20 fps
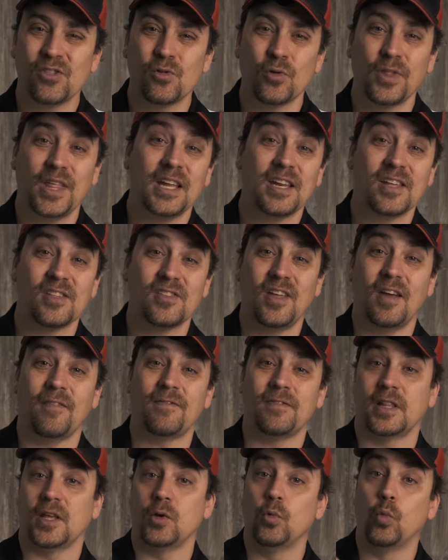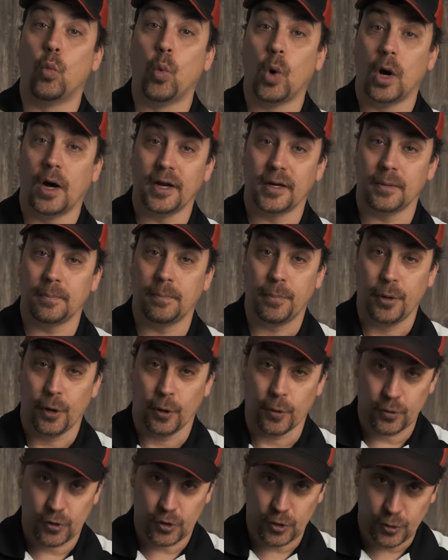So that is definitely one
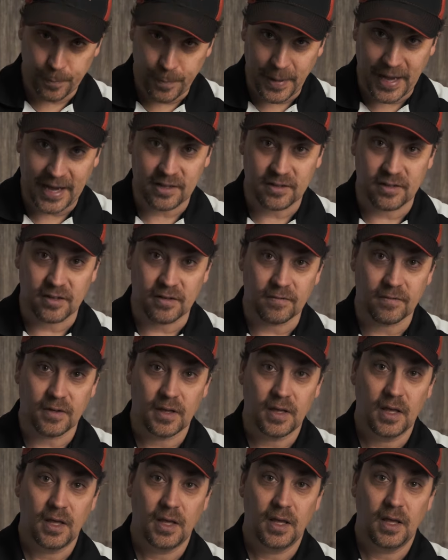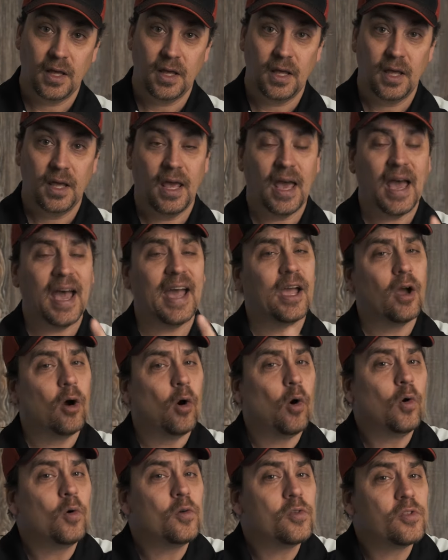perspective. I
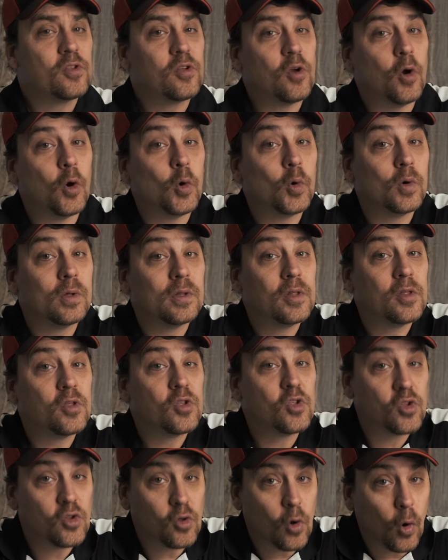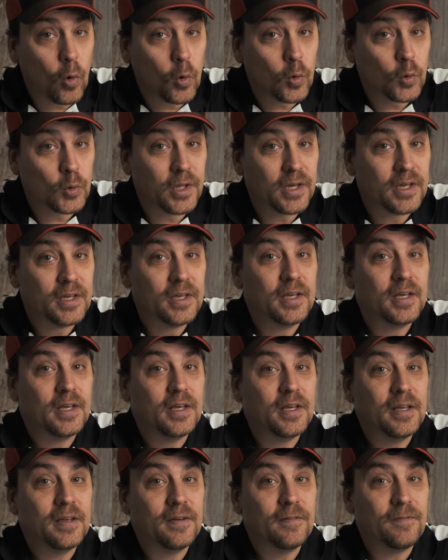also sold
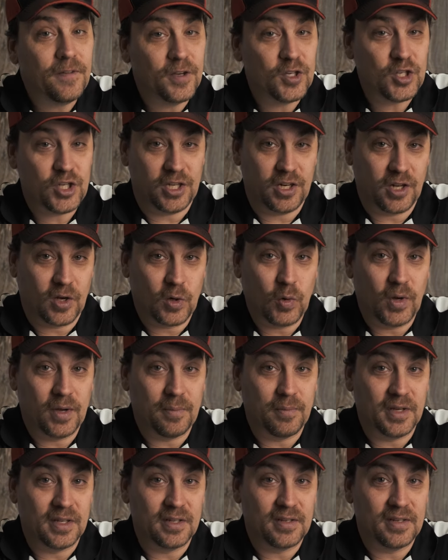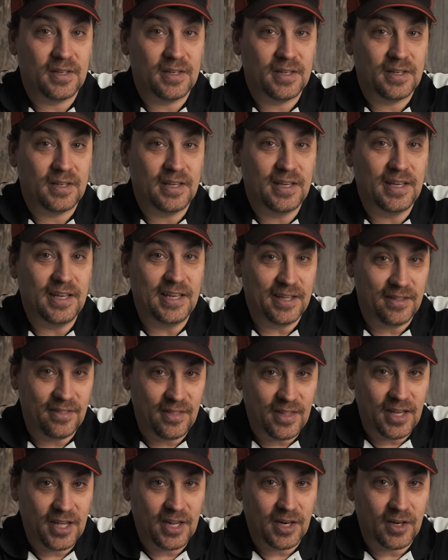fishing equipment in
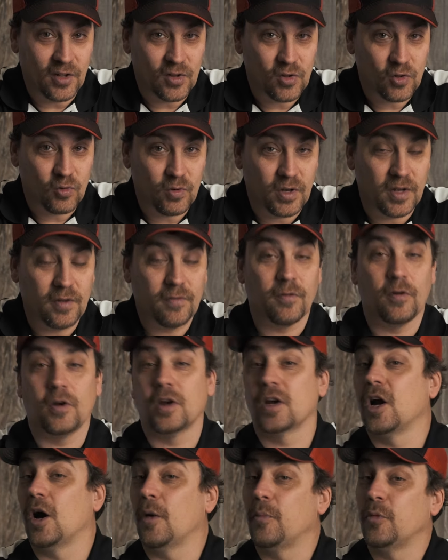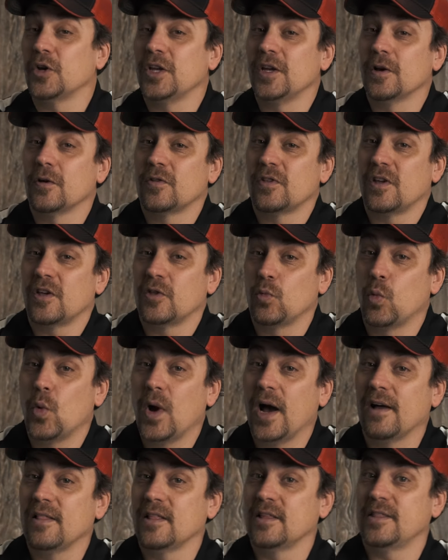the industry for a couple years as
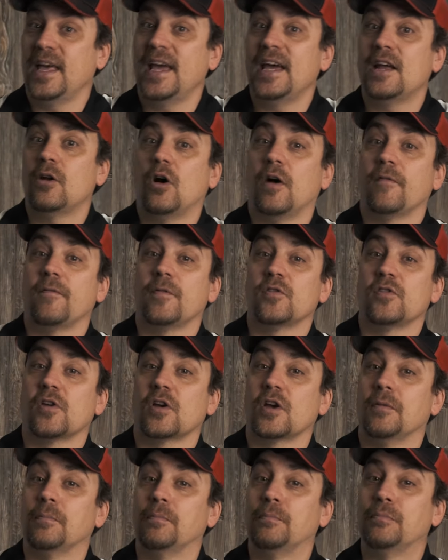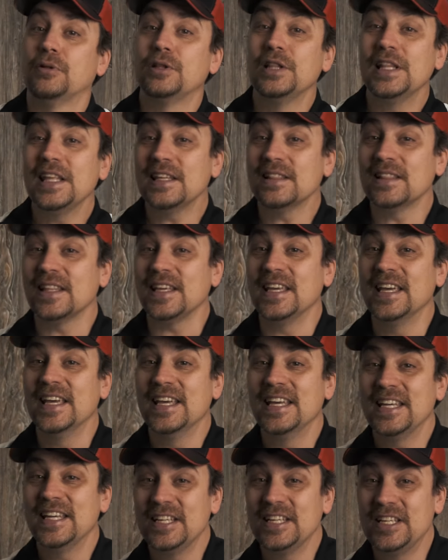well, and that offers a completely
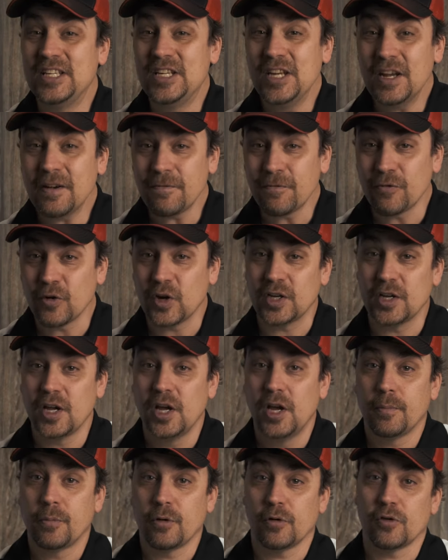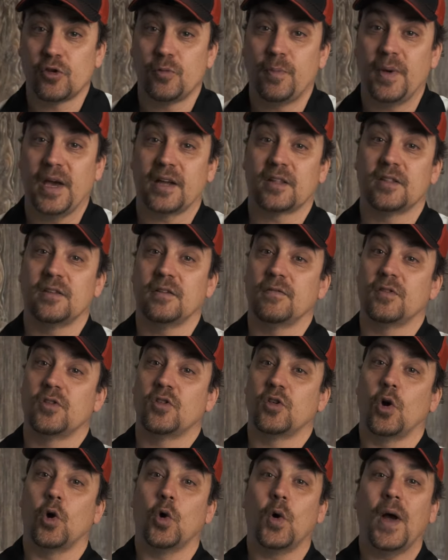different perspective.
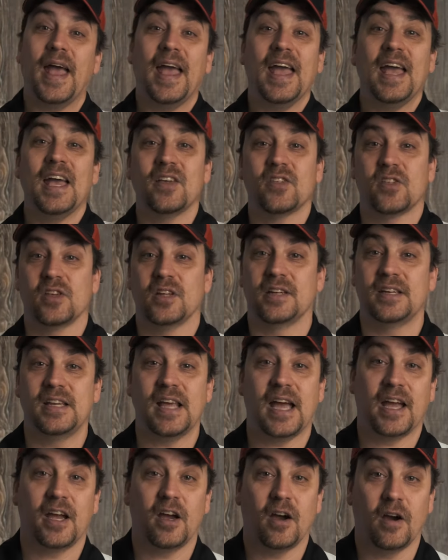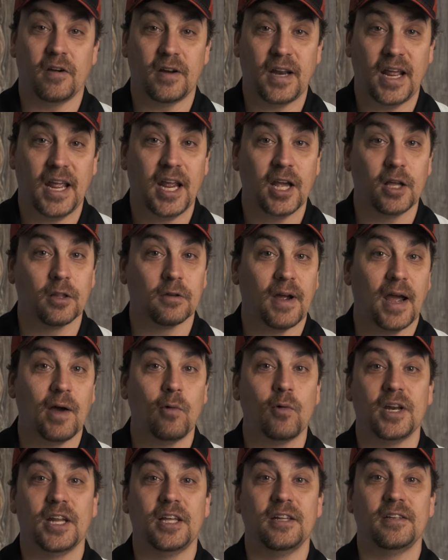So as a diehard angler, I
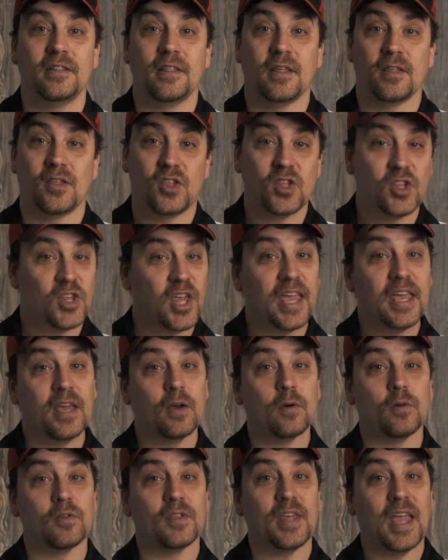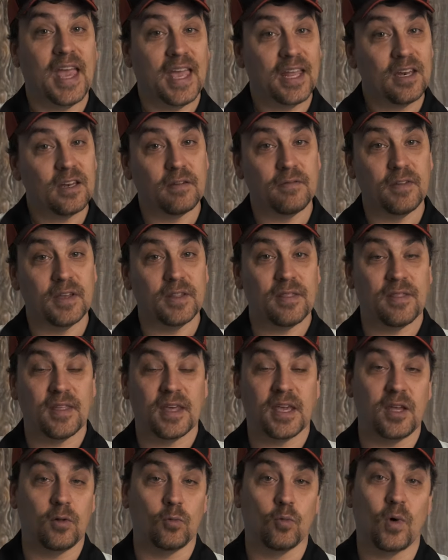went into the sales end of it
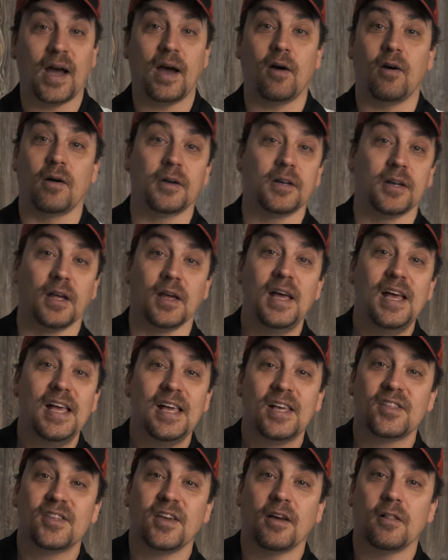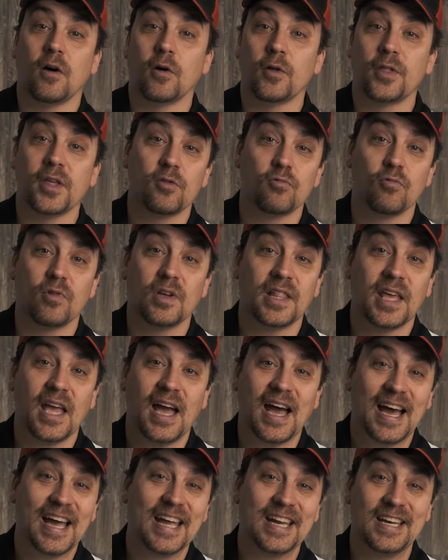thinking, wow, I'm going to sell all these really
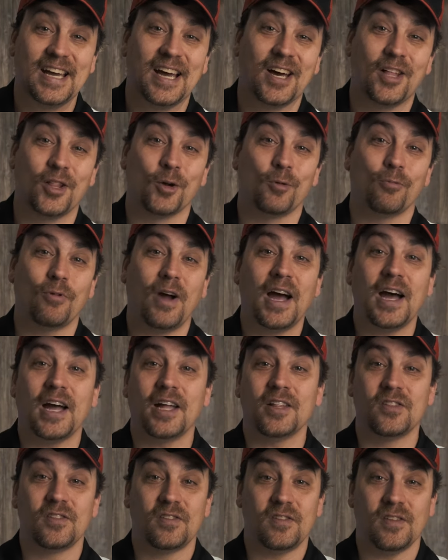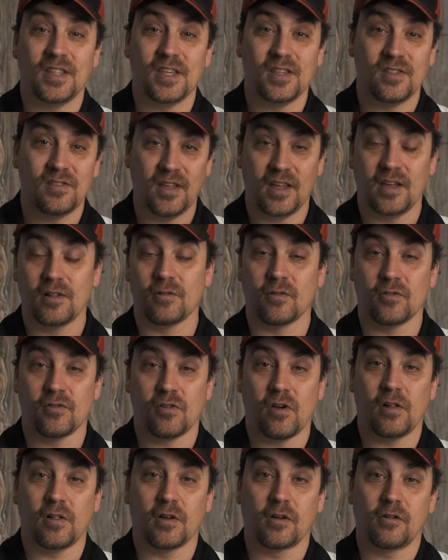high dollar rods to these dealers
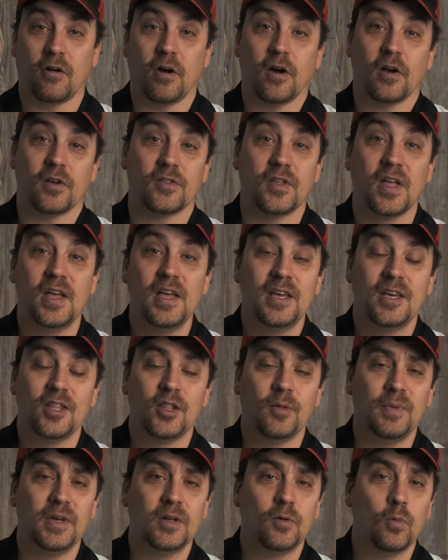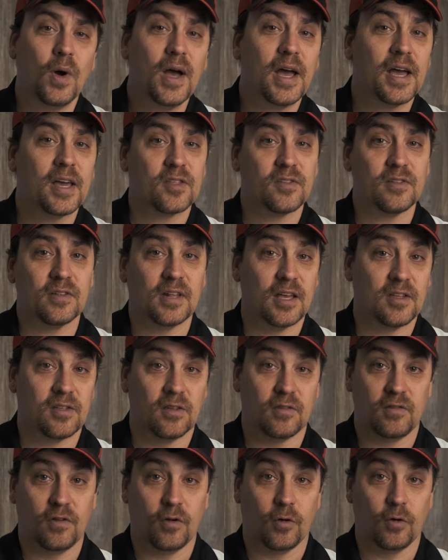all across the Midwest. And as
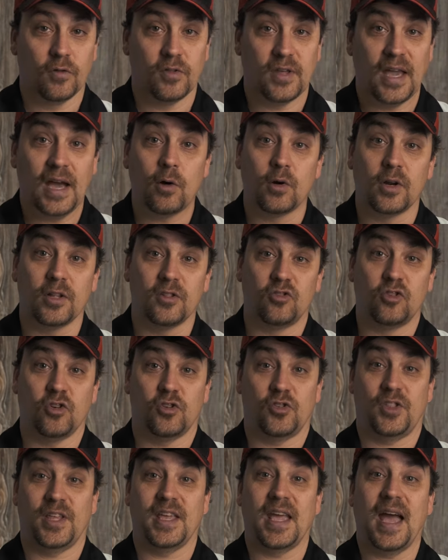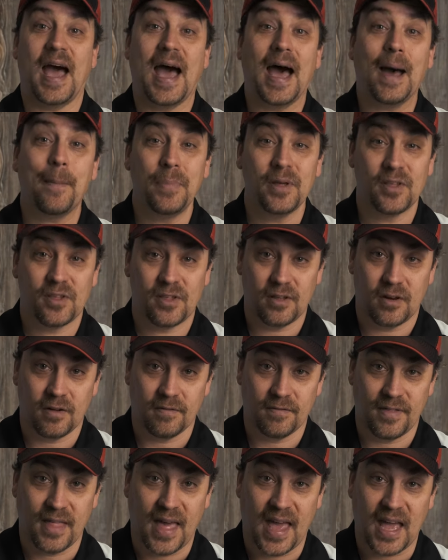it turns out, it's just the opposite
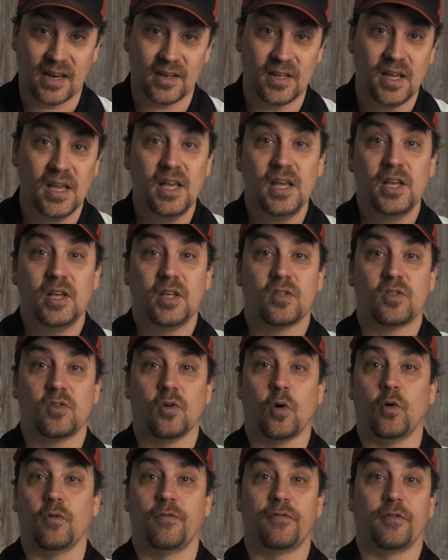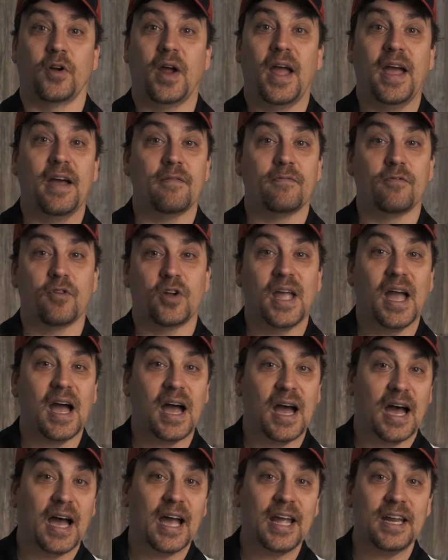of that. So for every
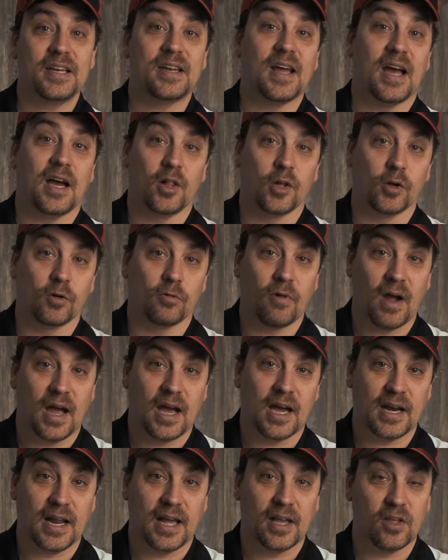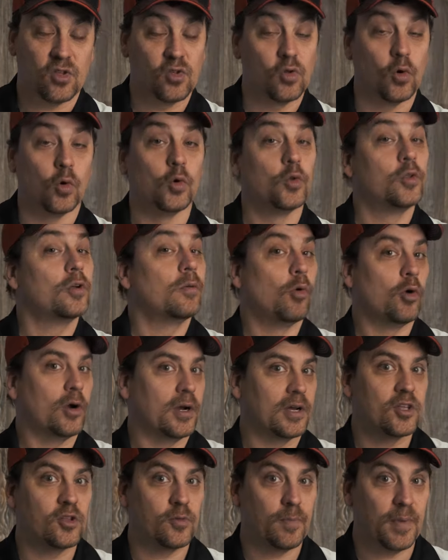high dollar rod I sold, or more
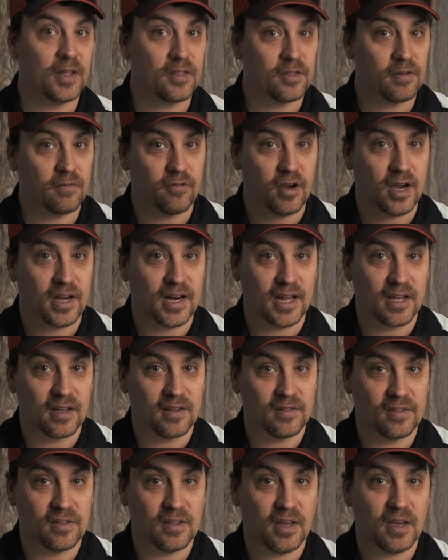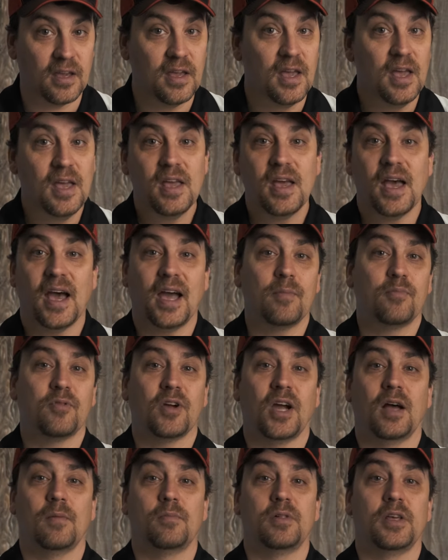expensive rod, I could say, I
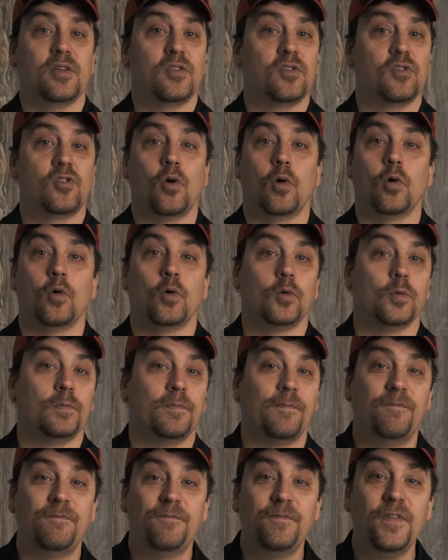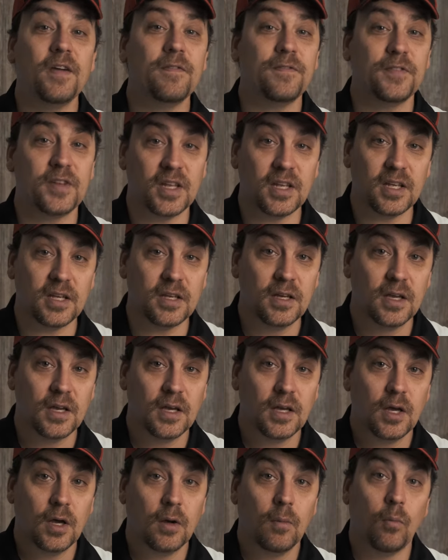probably sold 50
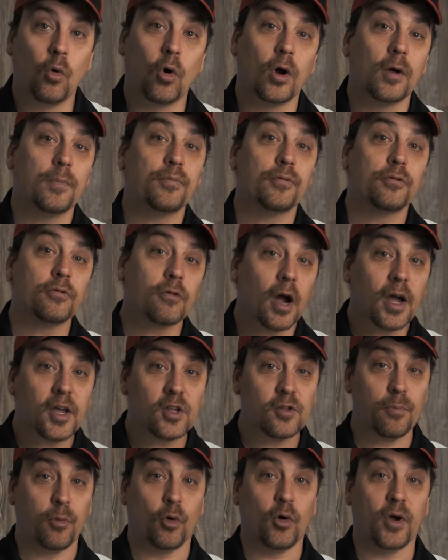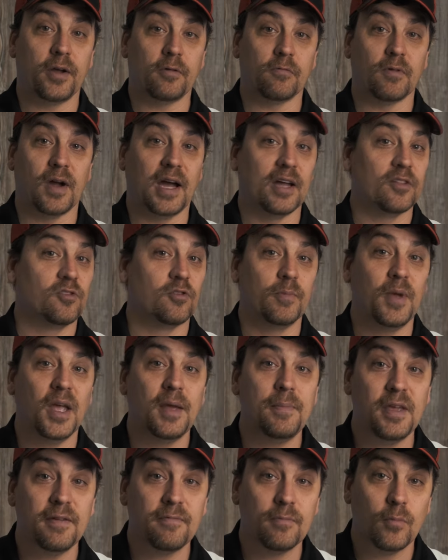more price point rods, or
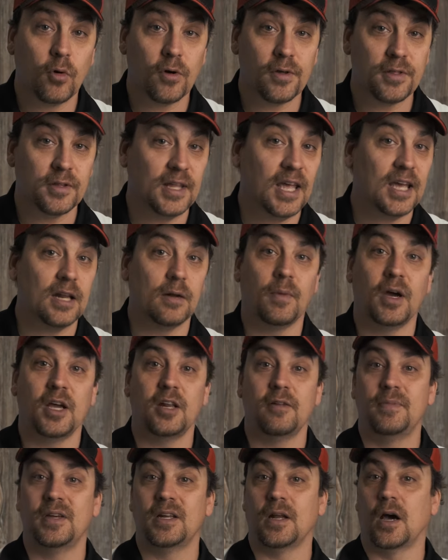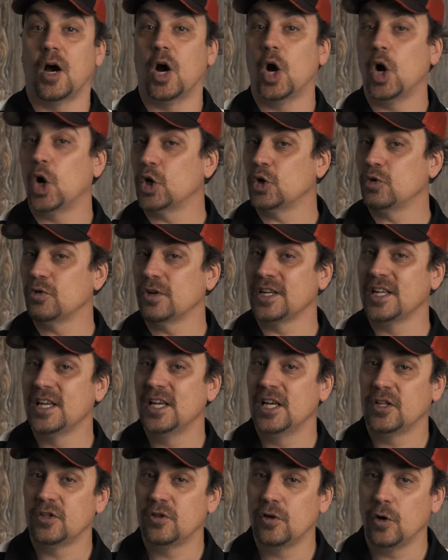maybe even more than that. It might have been 100
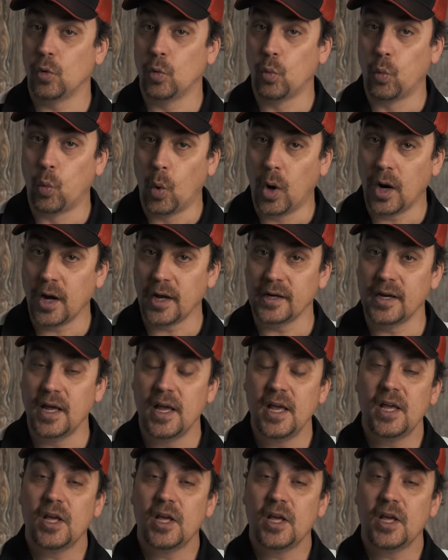to 1.